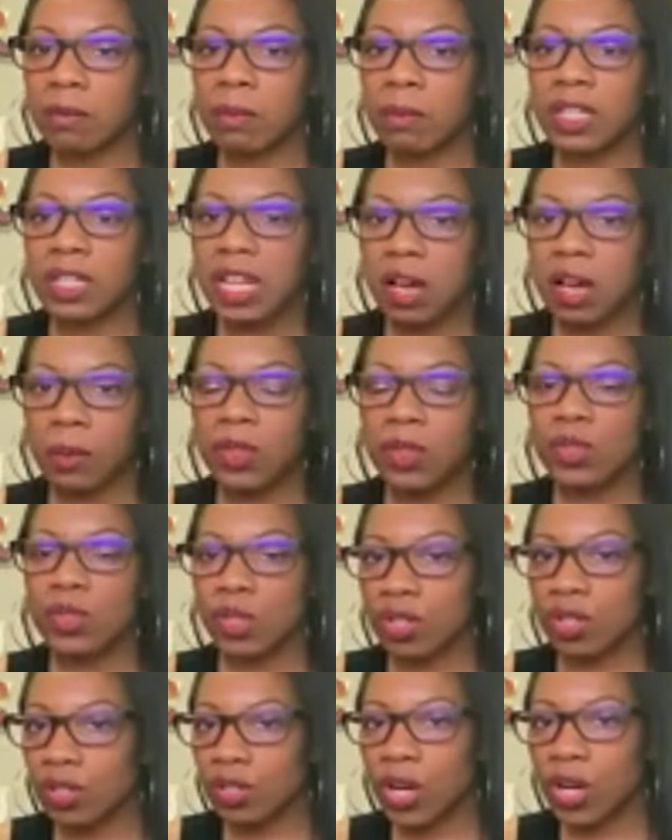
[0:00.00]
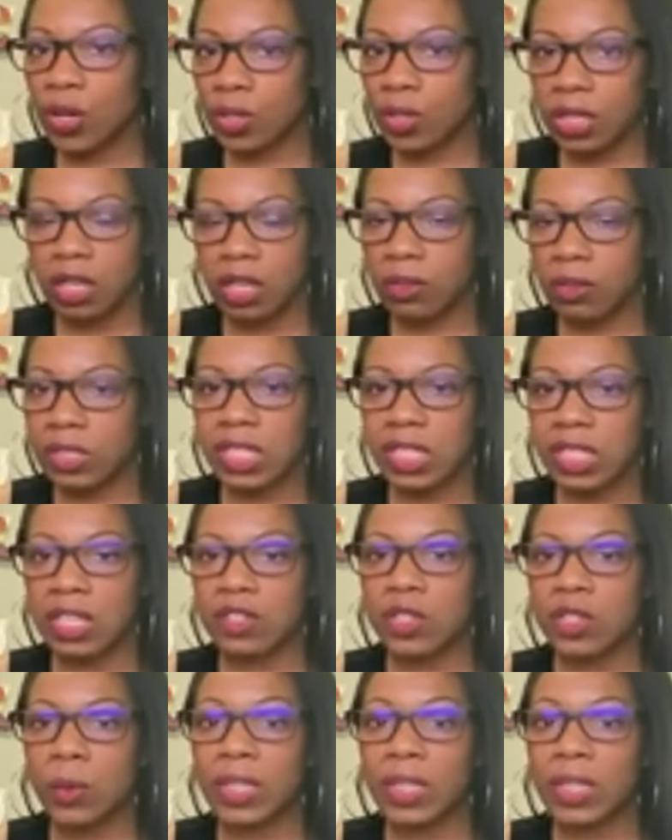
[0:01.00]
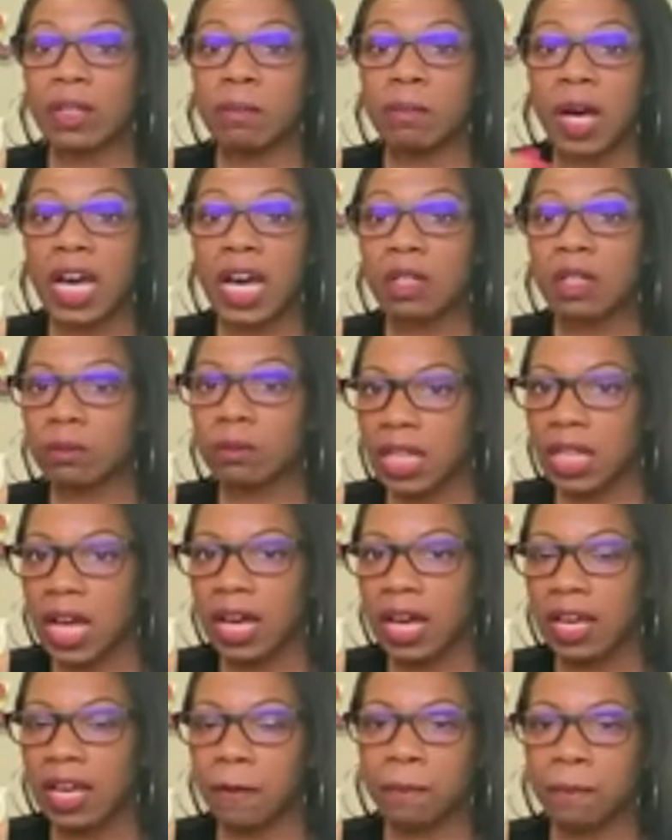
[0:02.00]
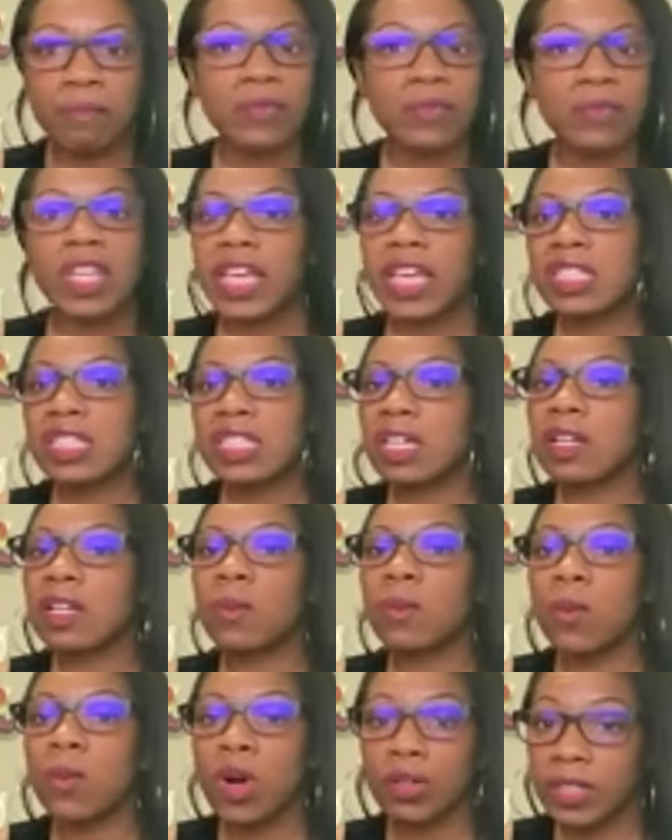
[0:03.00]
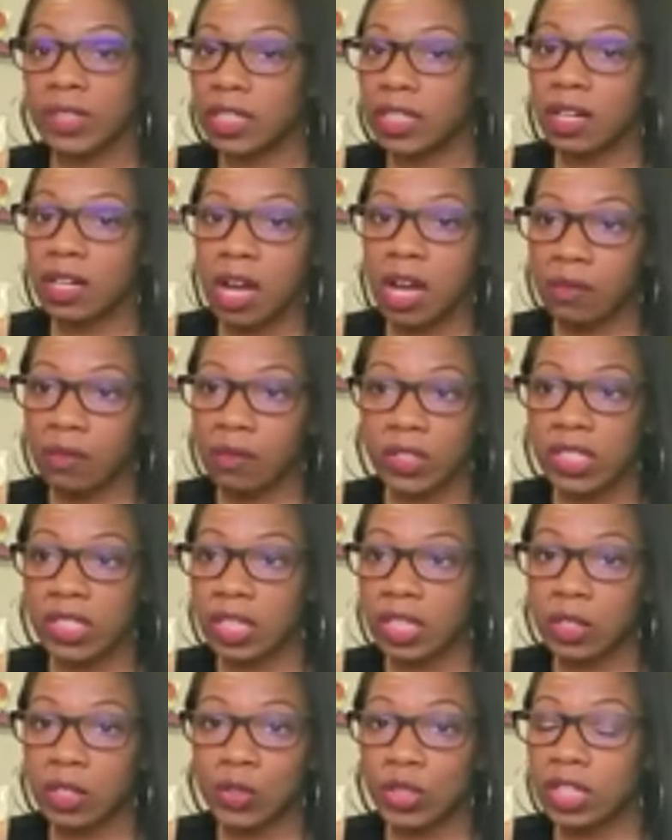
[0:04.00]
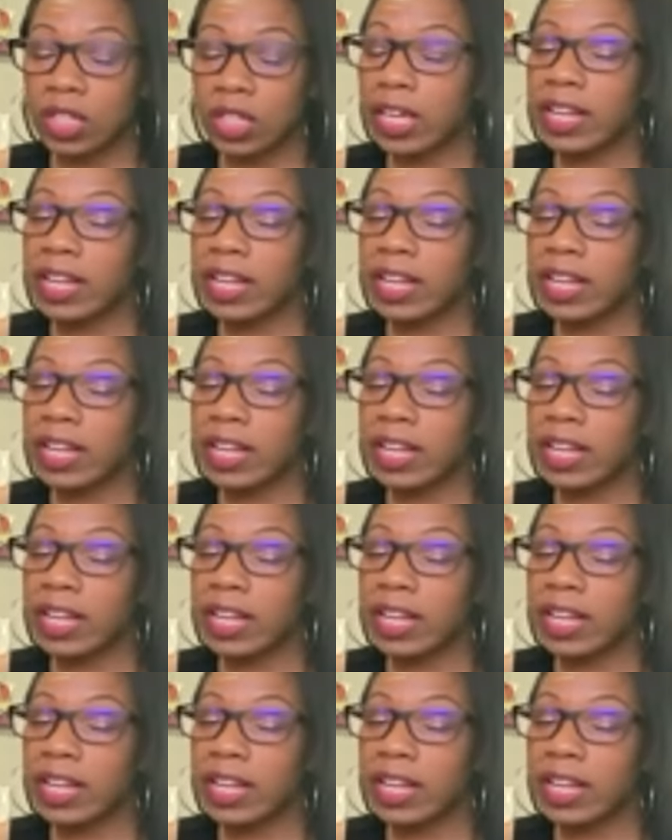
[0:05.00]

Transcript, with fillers: but now it's starting to hurt and irritate. So at the bottom line, it's going to warrant a conversation.